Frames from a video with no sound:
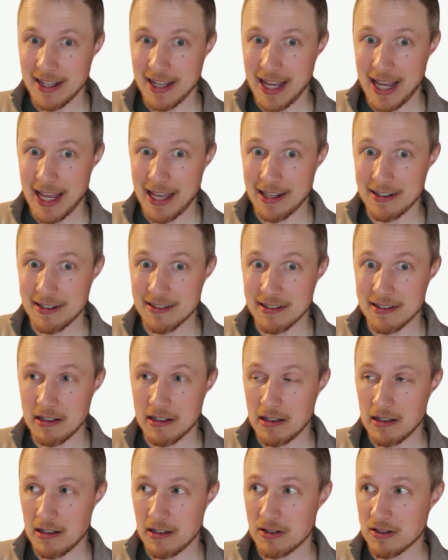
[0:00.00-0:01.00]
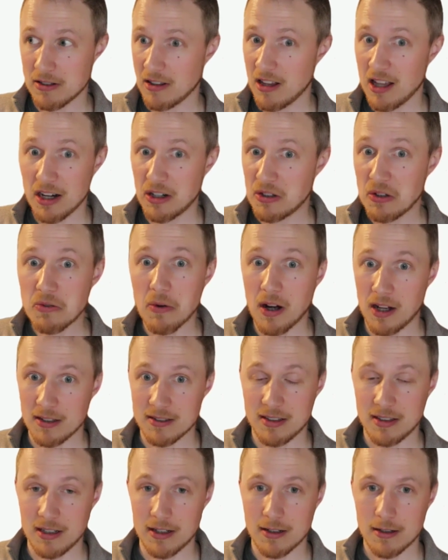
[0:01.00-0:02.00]
and there's a lot of nuance
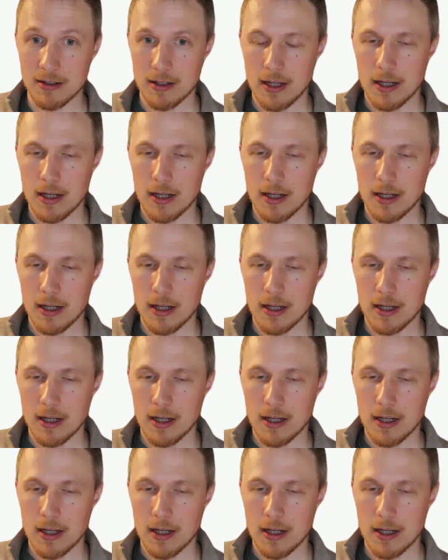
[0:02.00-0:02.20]
here.